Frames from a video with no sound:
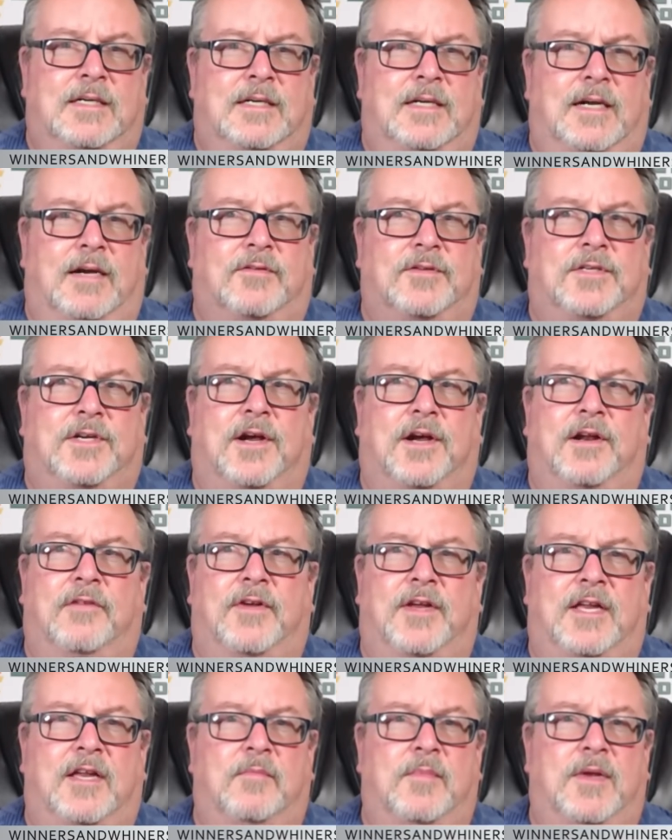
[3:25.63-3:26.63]
that was kind of
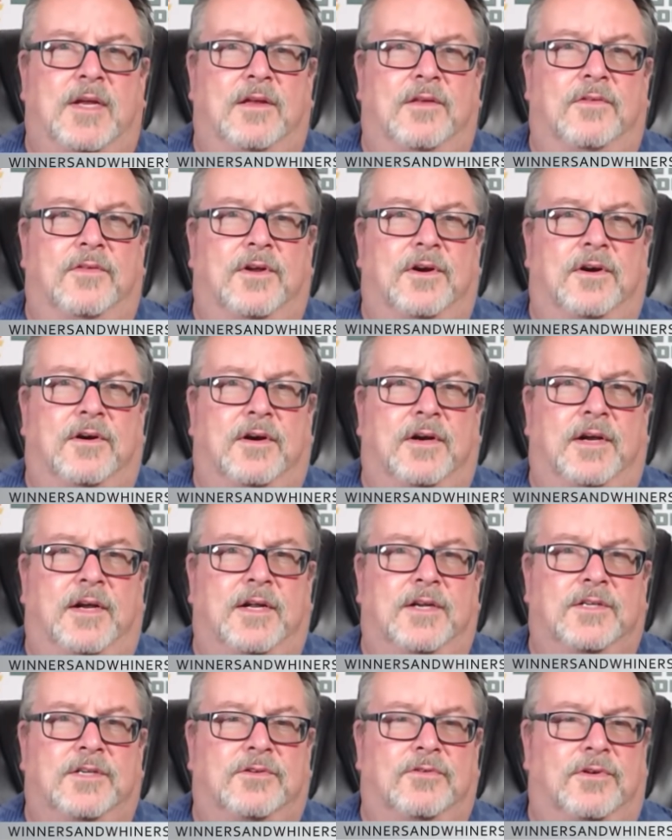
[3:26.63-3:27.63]
a gimme there
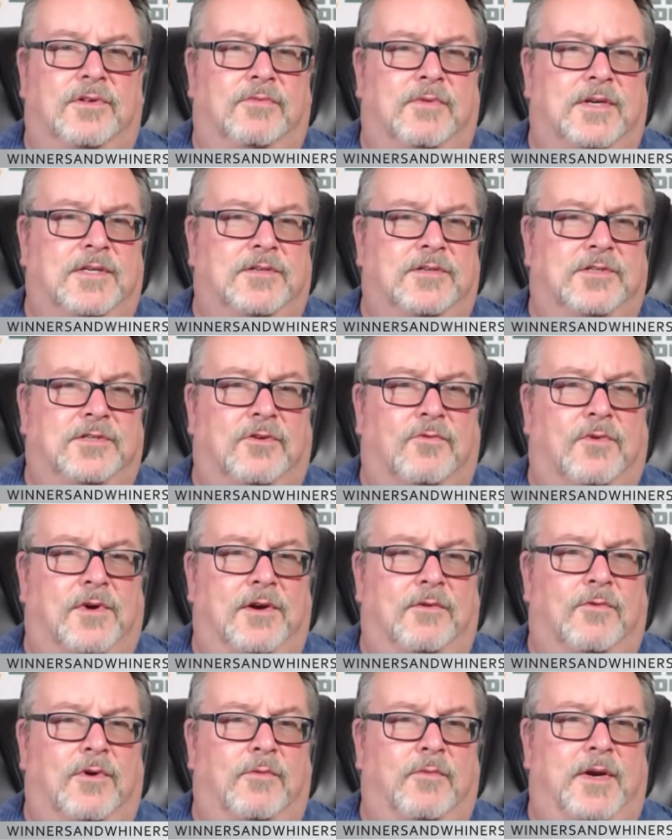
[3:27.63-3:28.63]
against Northwestern. So
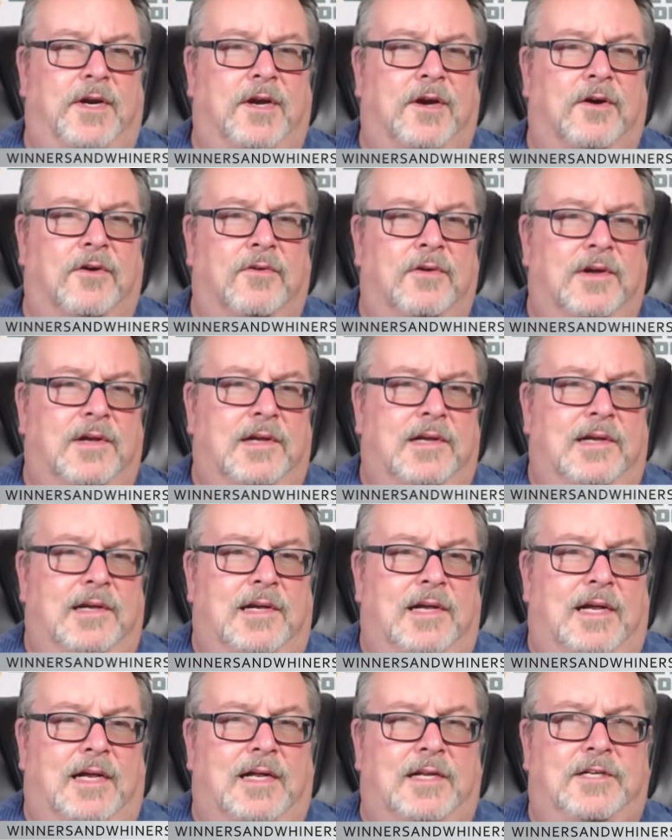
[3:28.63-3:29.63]
one and one we go,
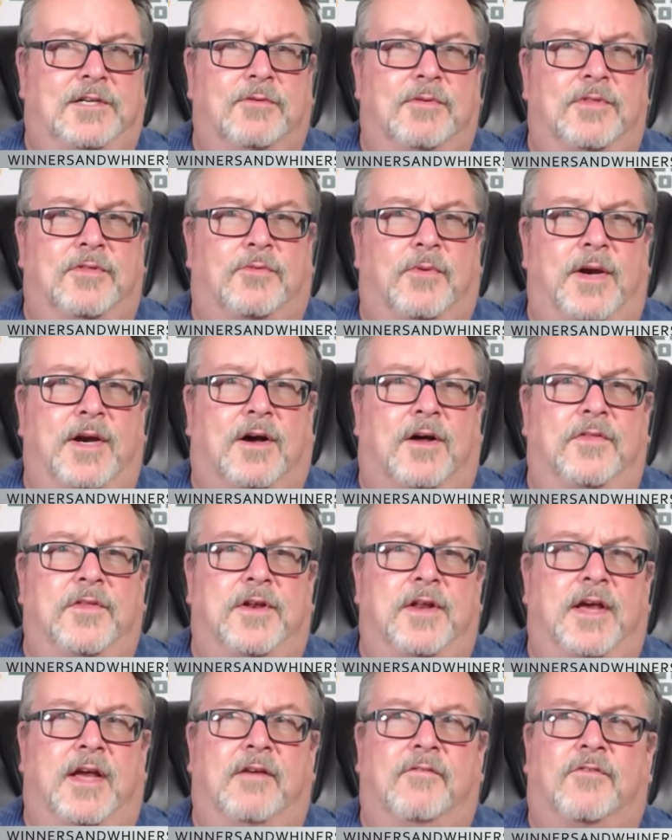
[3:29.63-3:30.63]
uh, two and three on the
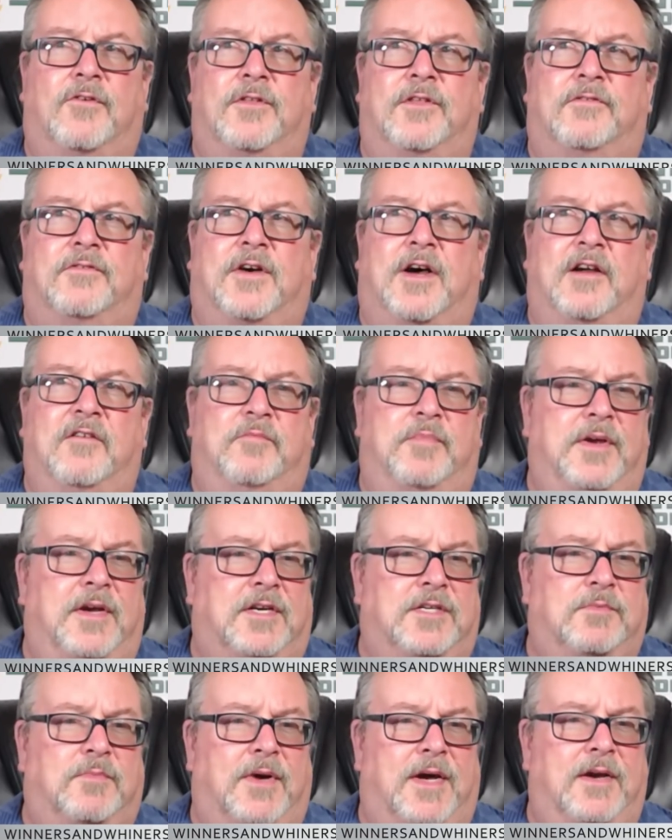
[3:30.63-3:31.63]
day for the five
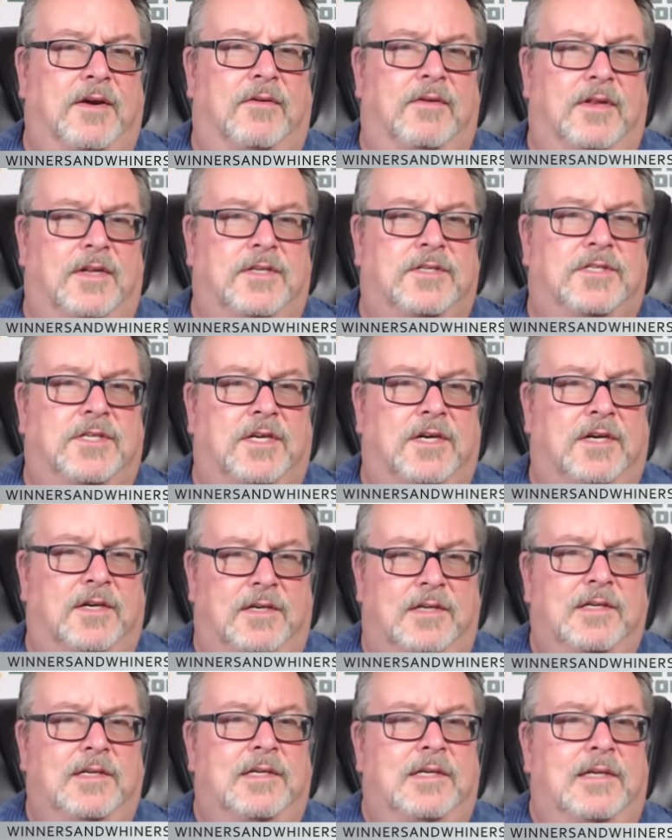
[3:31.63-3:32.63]
picks. But let's uh,
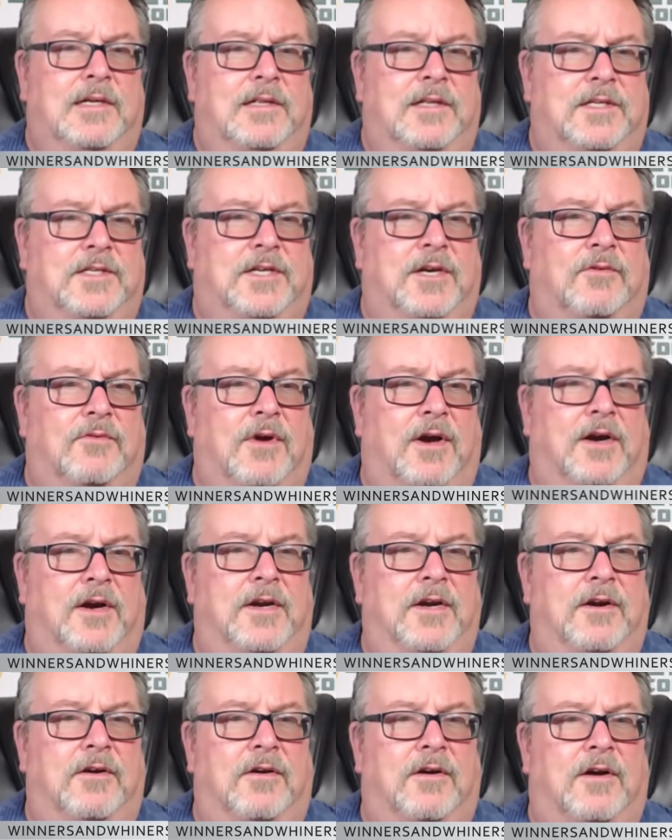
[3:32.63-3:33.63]
let's get
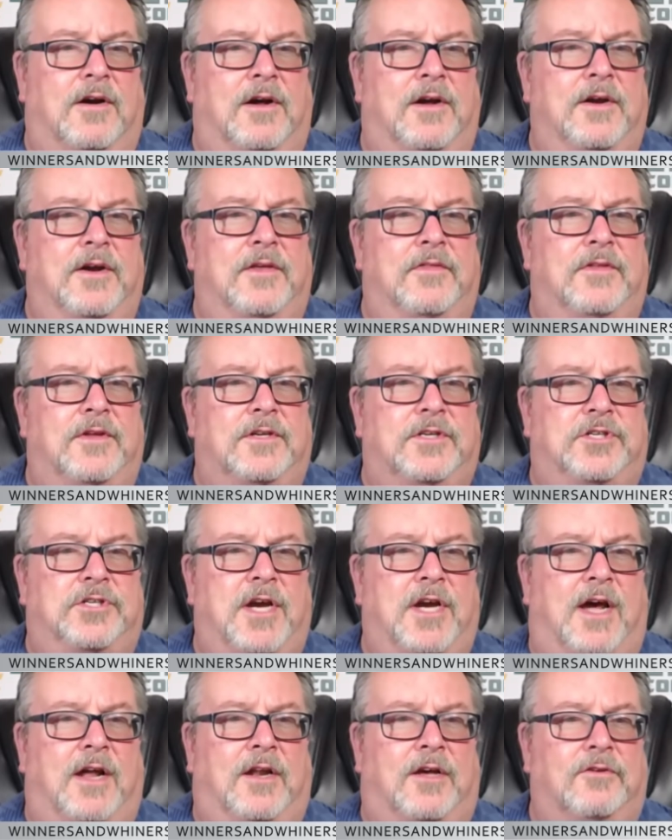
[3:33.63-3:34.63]
rocking here on the
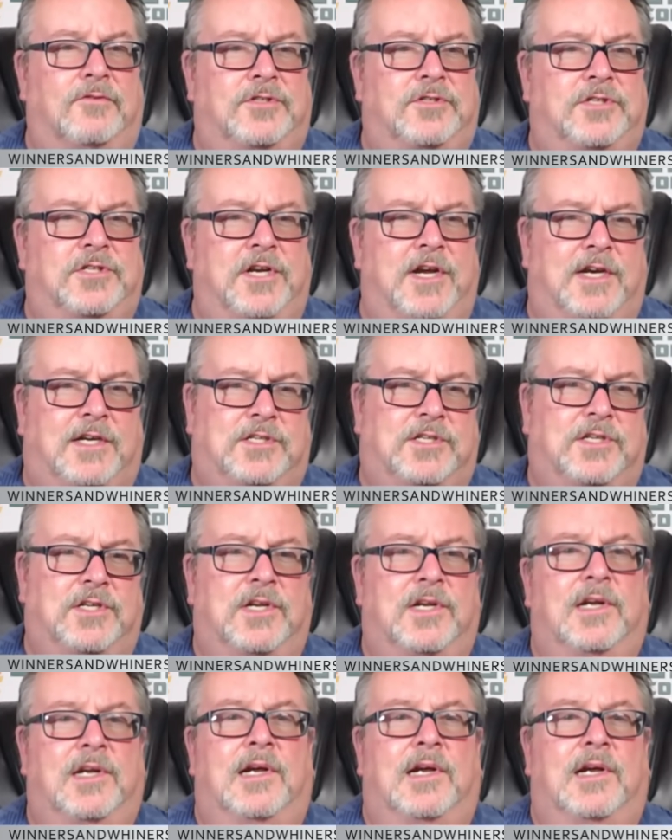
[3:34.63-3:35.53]
shallow six.